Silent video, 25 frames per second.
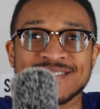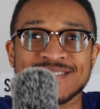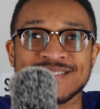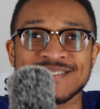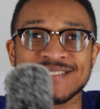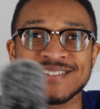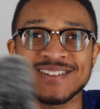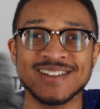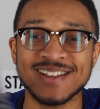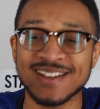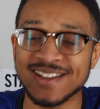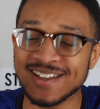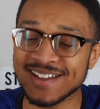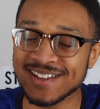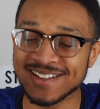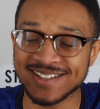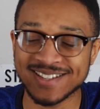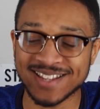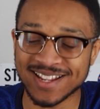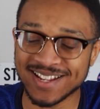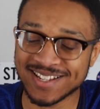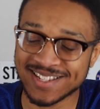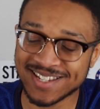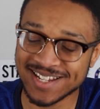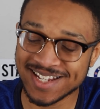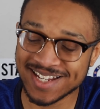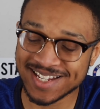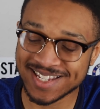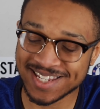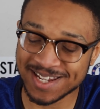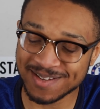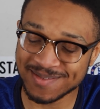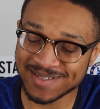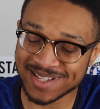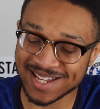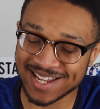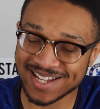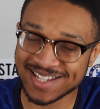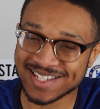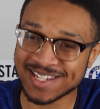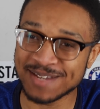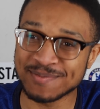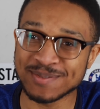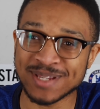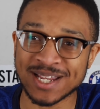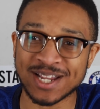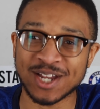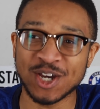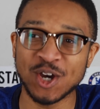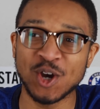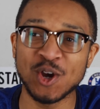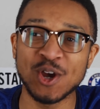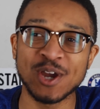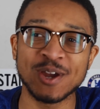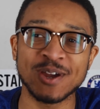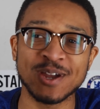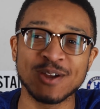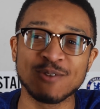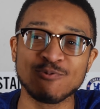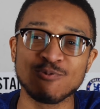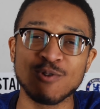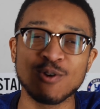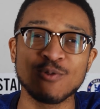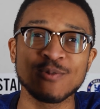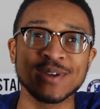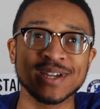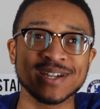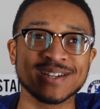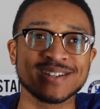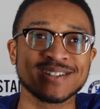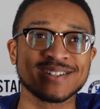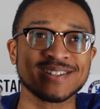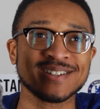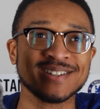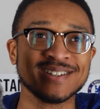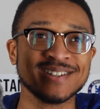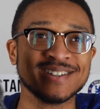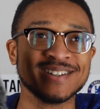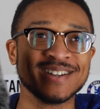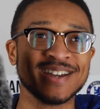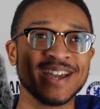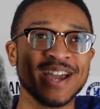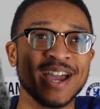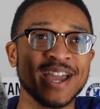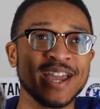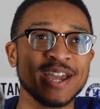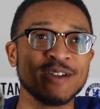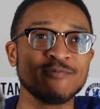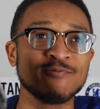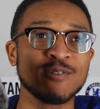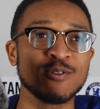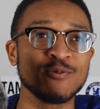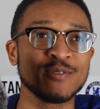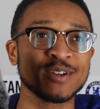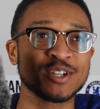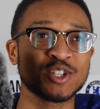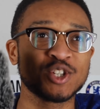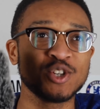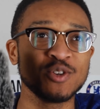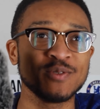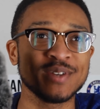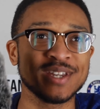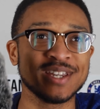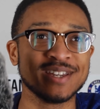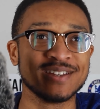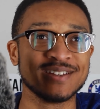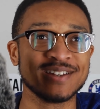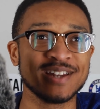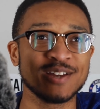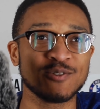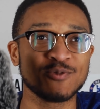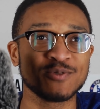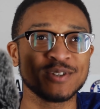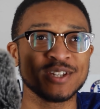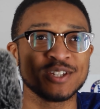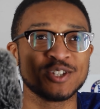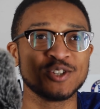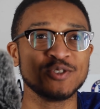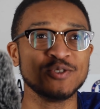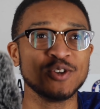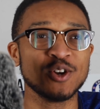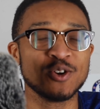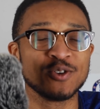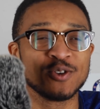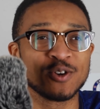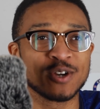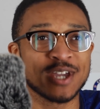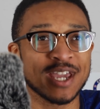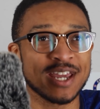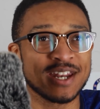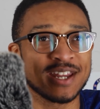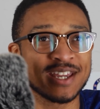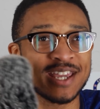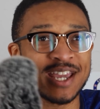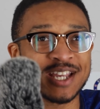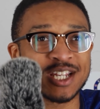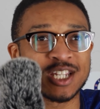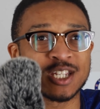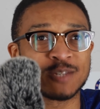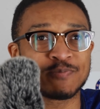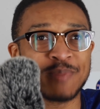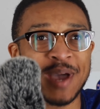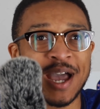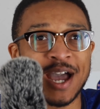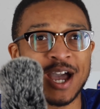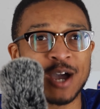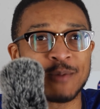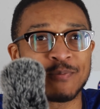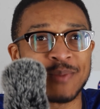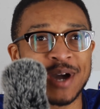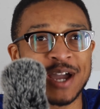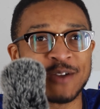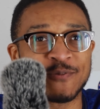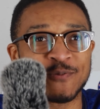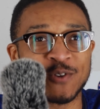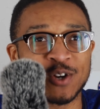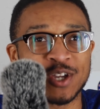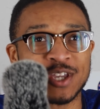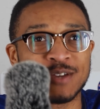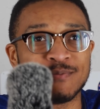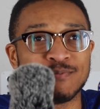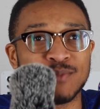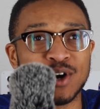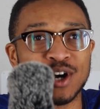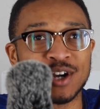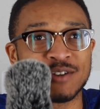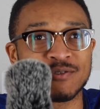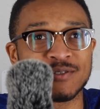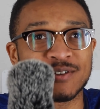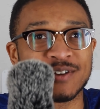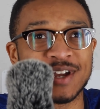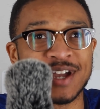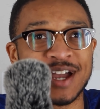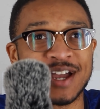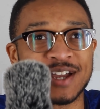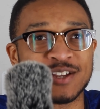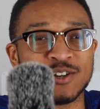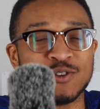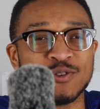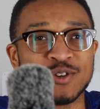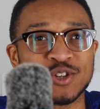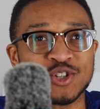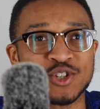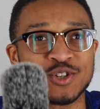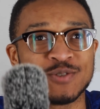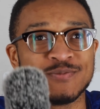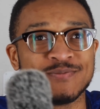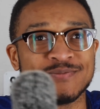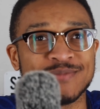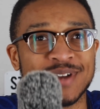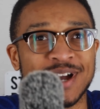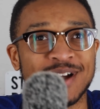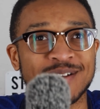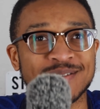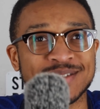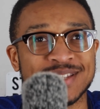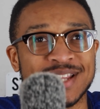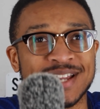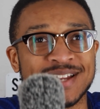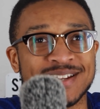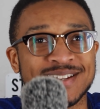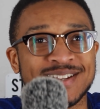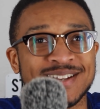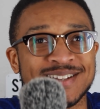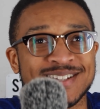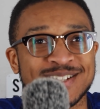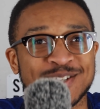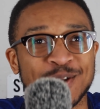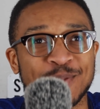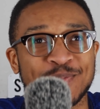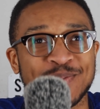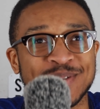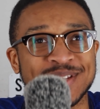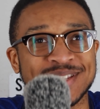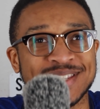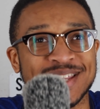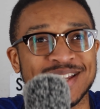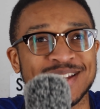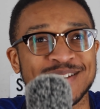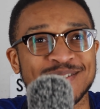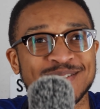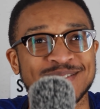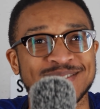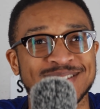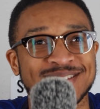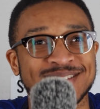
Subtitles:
Yeah, it seems like a heroic duty. Little did you know you're going to get spat at by fucking Margaret at Lewisham outside the shopping centre.